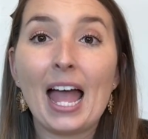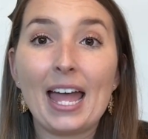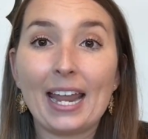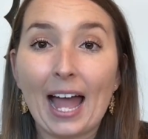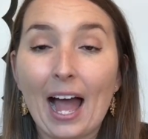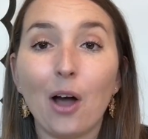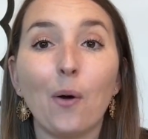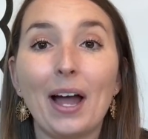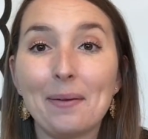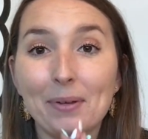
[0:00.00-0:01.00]
and
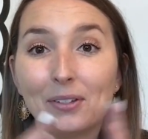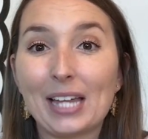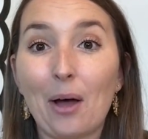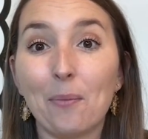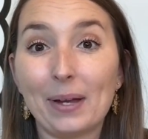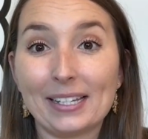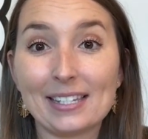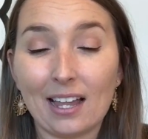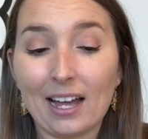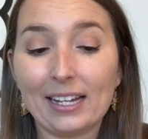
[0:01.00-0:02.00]
how I built out my
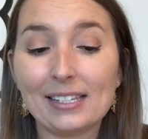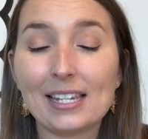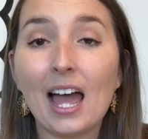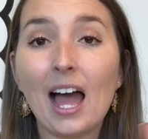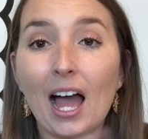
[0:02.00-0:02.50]
slides,